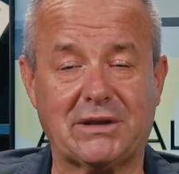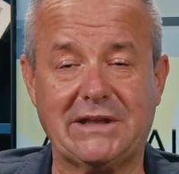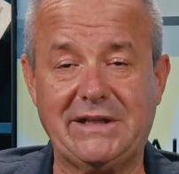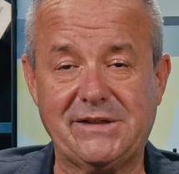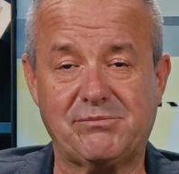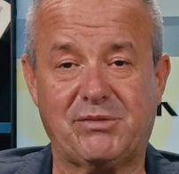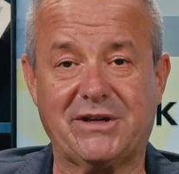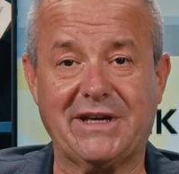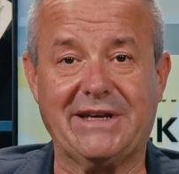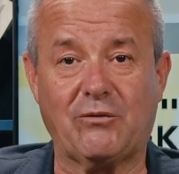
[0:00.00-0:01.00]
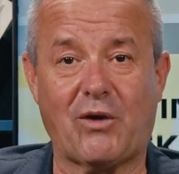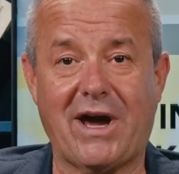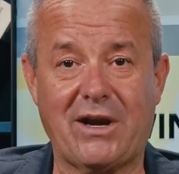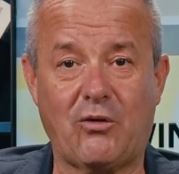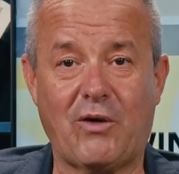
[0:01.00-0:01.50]
please book it
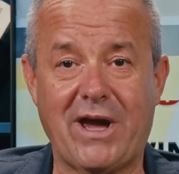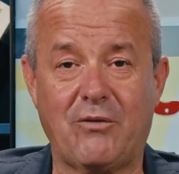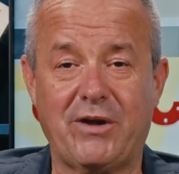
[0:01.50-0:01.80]
right away.